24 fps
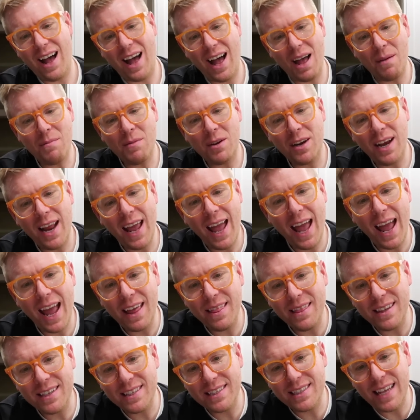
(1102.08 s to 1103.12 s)
gonna
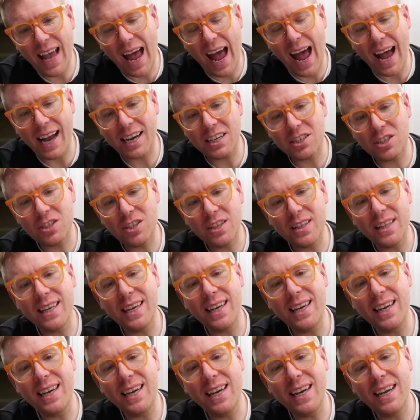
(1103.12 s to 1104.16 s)
hang this
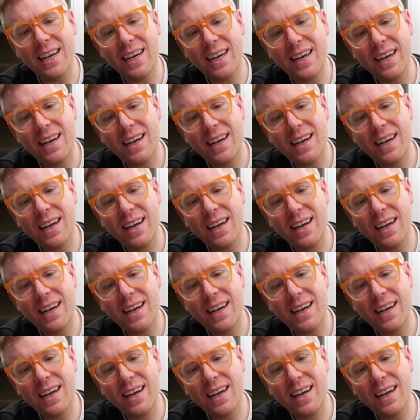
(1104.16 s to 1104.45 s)
actually